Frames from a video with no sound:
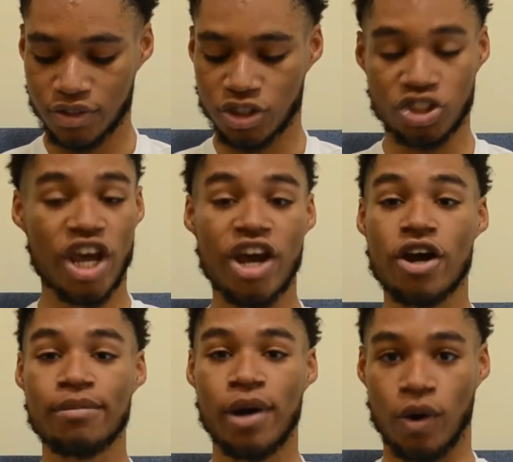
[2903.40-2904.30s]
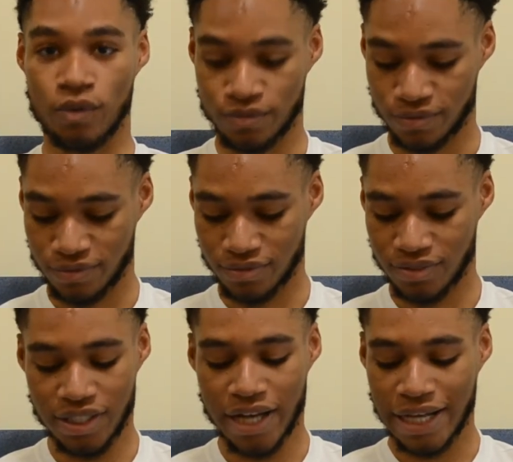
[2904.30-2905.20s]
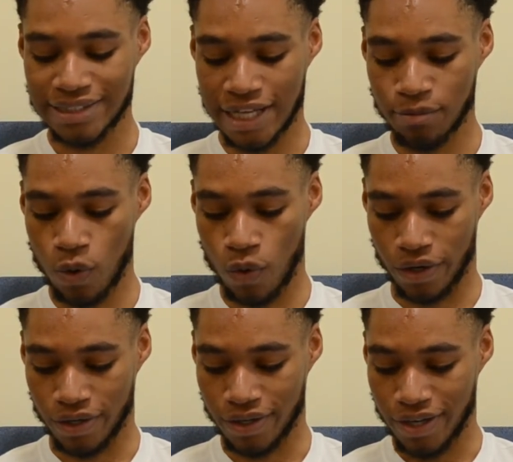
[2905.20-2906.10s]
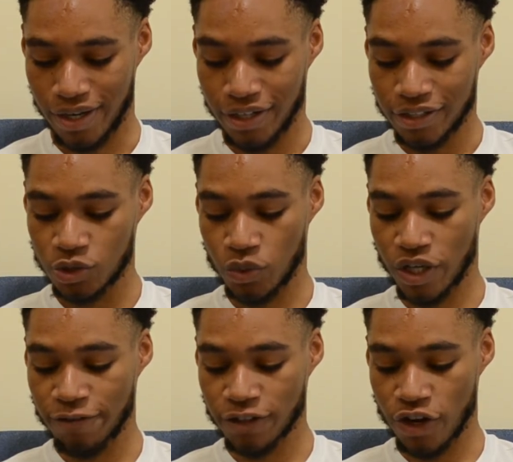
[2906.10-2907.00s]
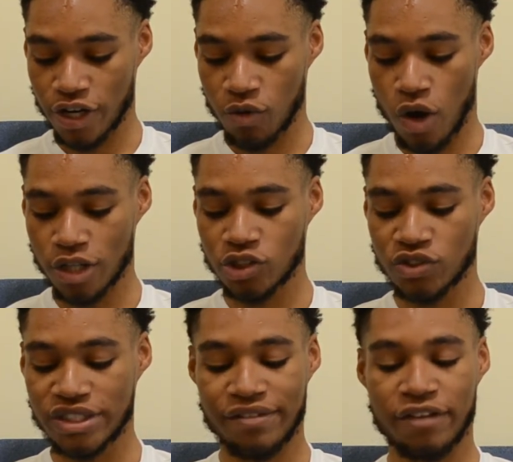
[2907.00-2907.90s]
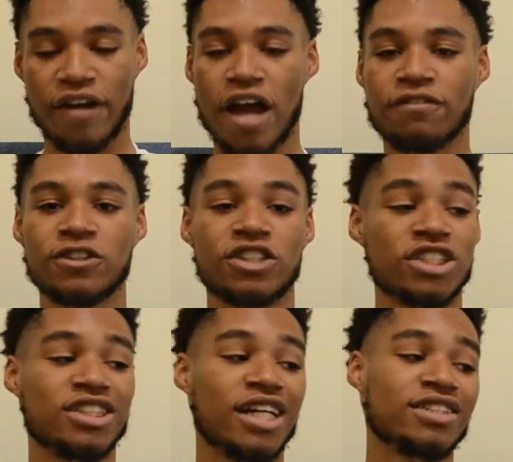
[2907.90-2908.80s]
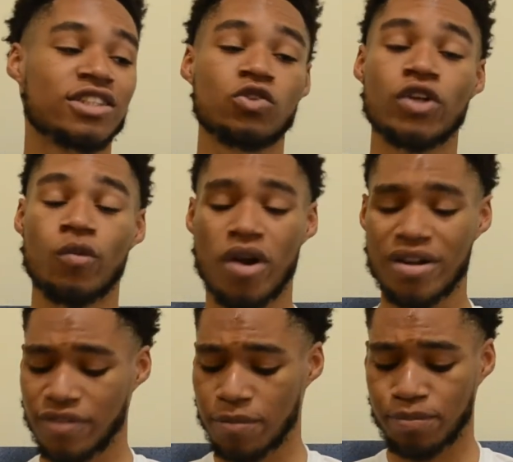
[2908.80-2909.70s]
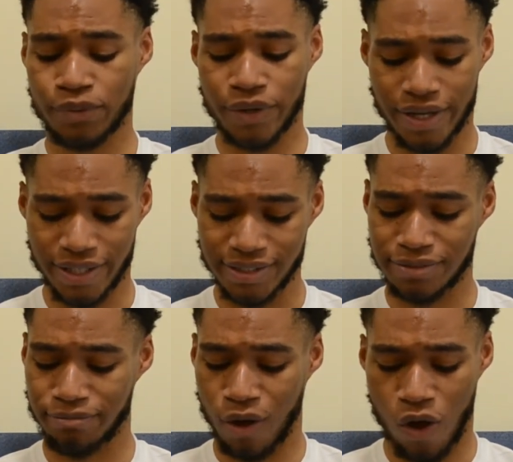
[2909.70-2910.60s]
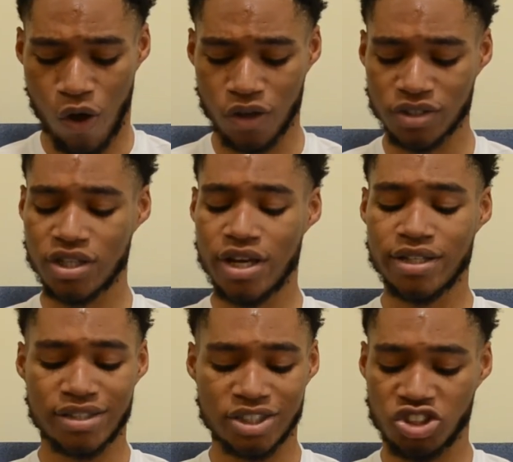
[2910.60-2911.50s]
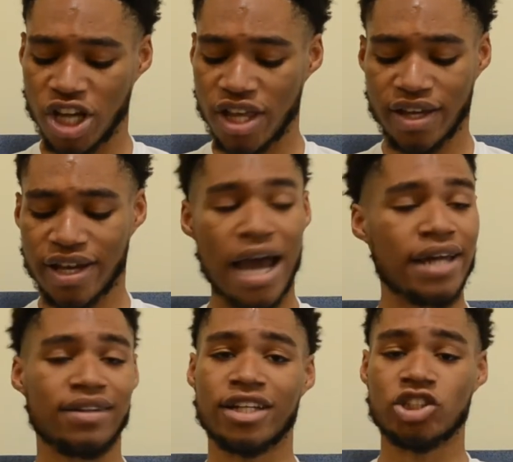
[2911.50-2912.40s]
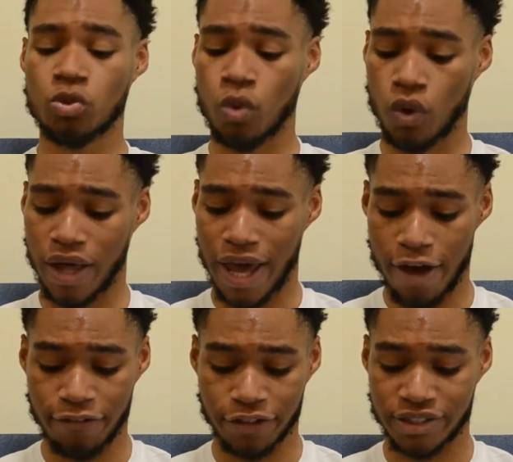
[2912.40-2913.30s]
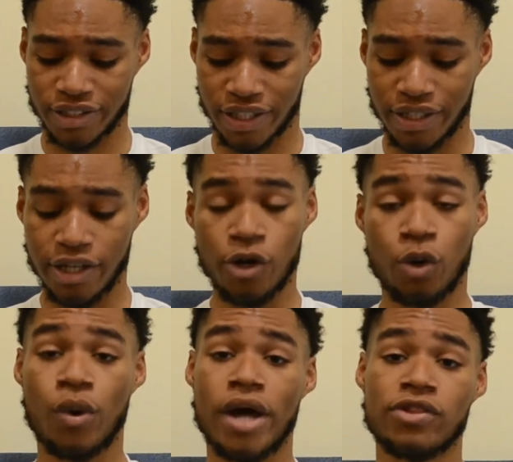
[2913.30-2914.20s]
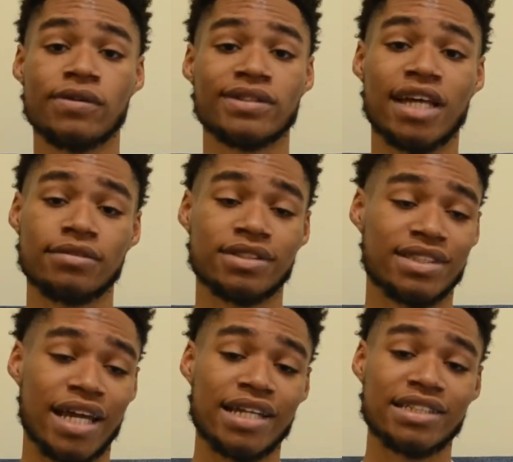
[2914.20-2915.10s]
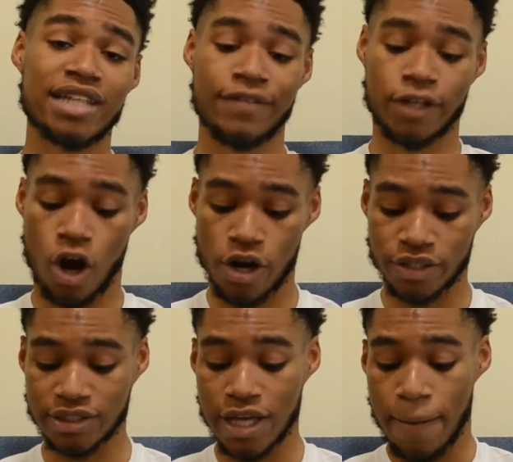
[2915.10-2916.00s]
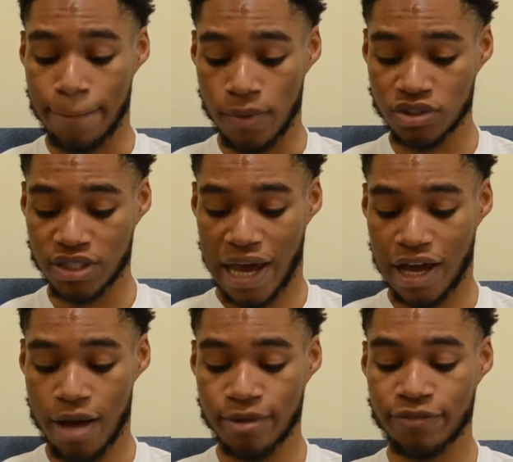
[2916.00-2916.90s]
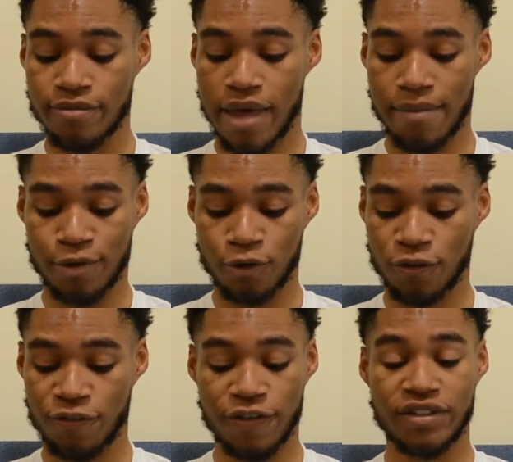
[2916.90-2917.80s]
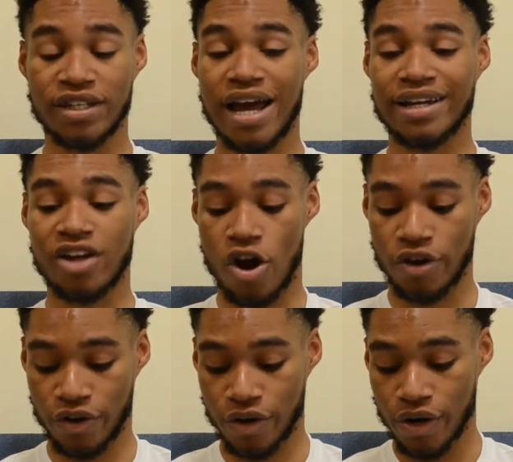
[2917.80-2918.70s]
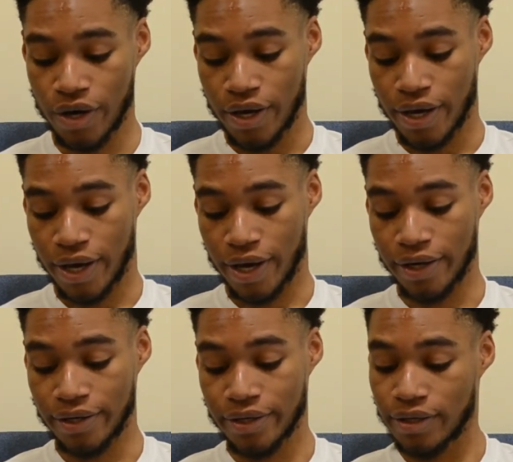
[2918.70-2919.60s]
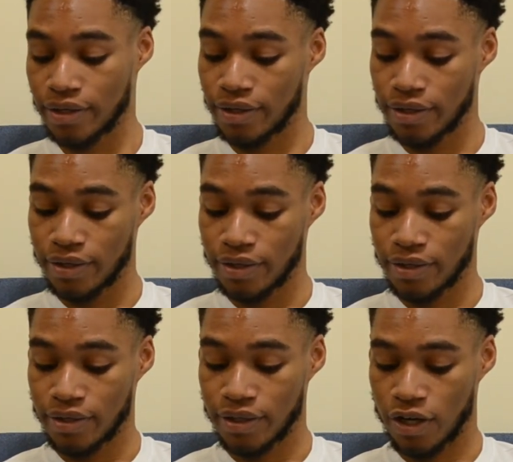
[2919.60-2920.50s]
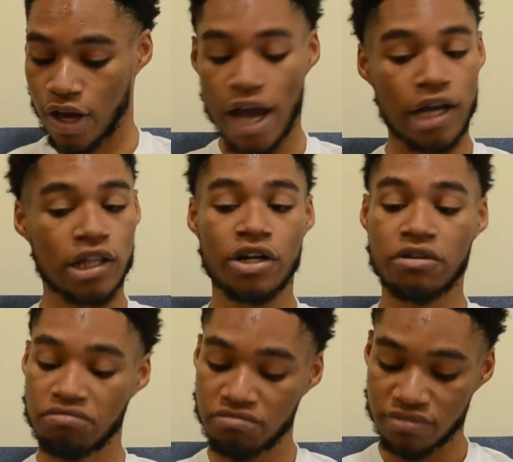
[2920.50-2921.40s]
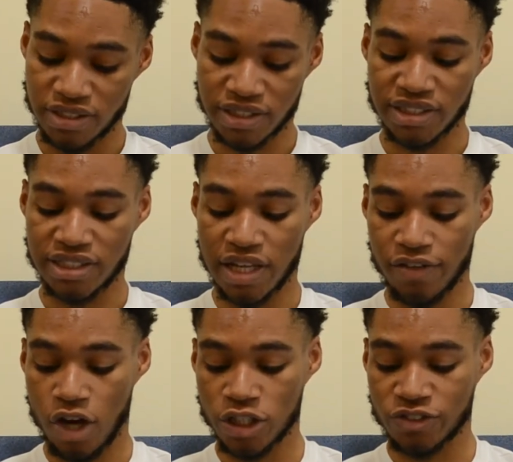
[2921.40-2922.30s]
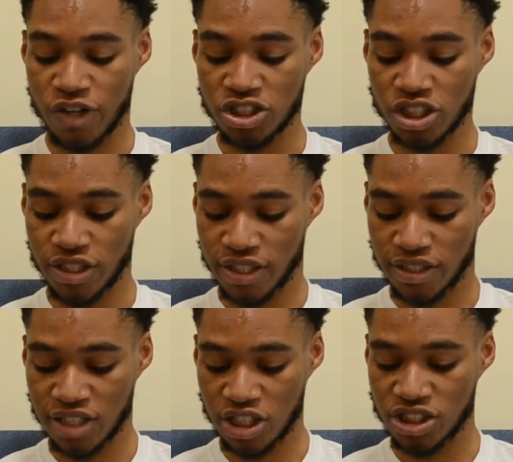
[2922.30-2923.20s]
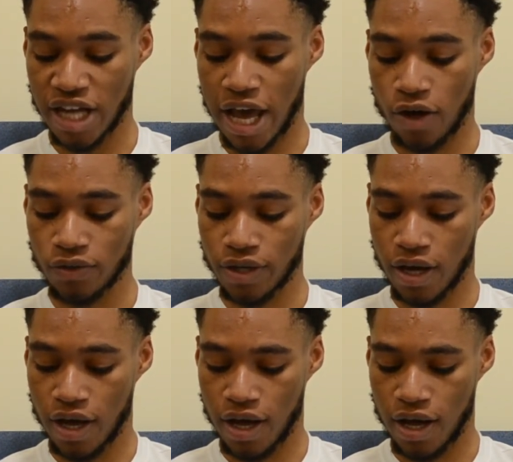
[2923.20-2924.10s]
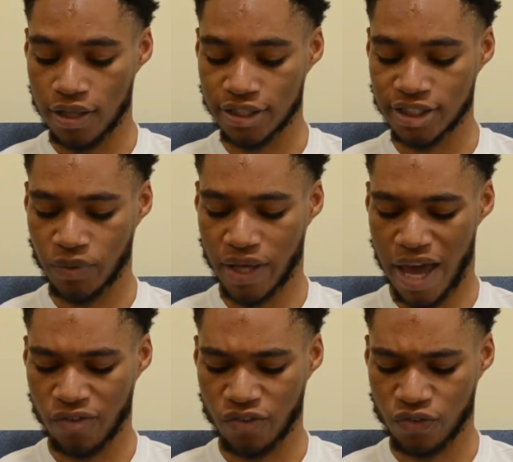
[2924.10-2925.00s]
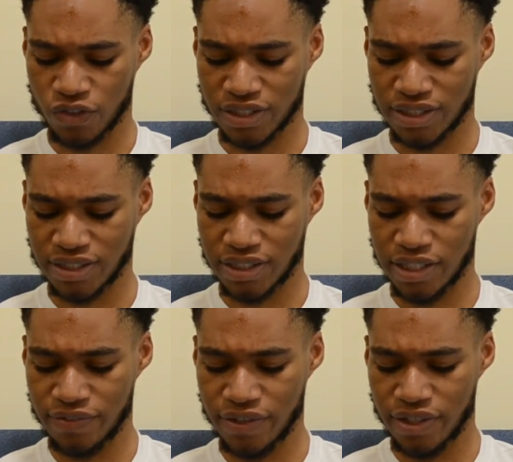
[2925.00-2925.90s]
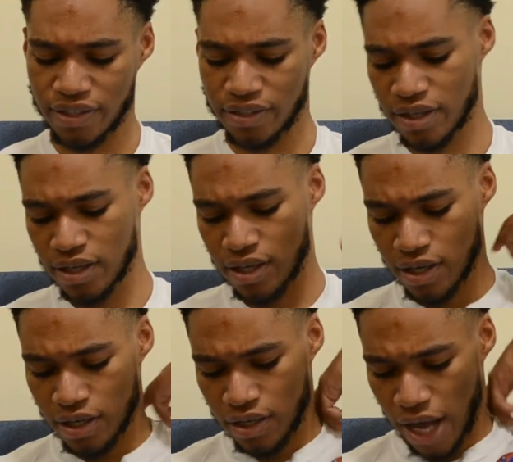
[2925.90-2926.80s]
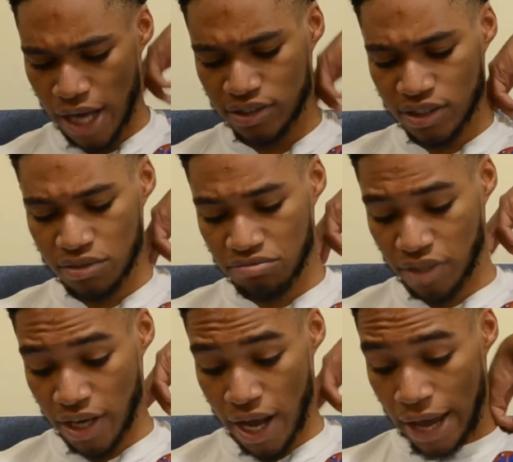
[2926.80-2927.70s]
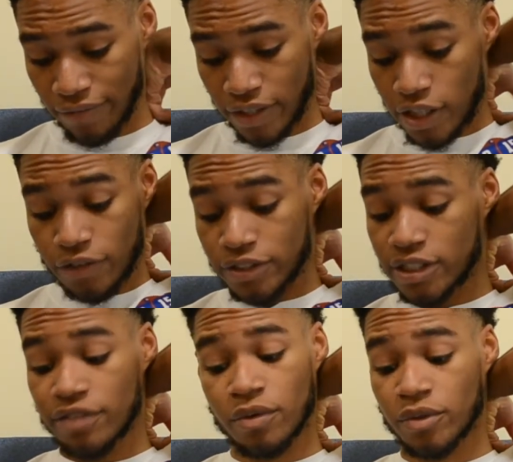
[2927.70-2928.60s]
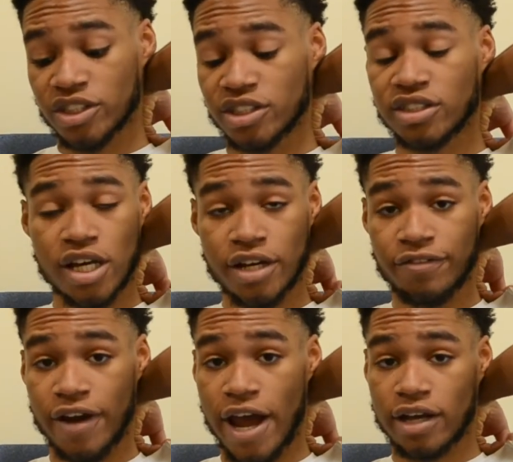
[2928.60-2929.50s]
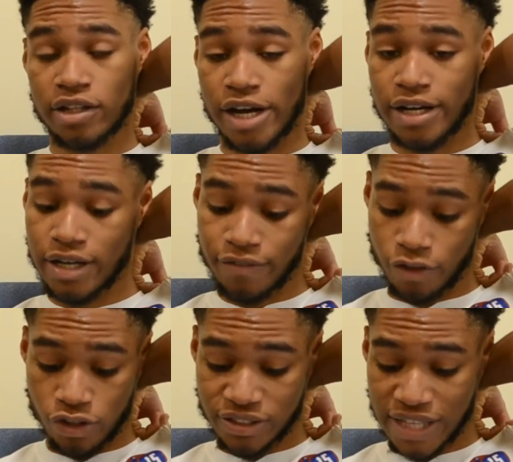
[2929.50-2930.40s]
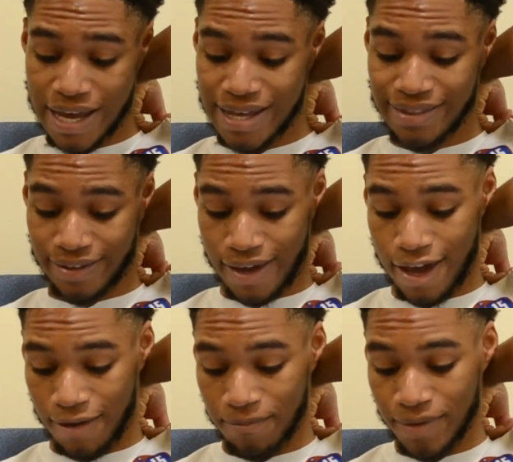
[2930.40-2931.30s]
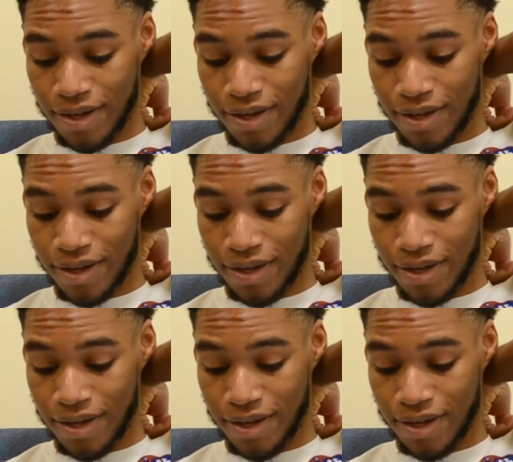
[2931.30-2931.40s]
J Herbo. Need I say more? 20 for 31, 275, 3 touchdowns, including one of the prettiest balls to Jalen Guyton that you will ever see, who had 3 receptions, 87 yards, most of that coming from that beautiful 59-yarder. And Eckler, 67 yards rushing and a touchdown. Let's see, we had receiving. Actually, did not have anything receiving, which is stunning for Eckler. I didn't even notice that in the game.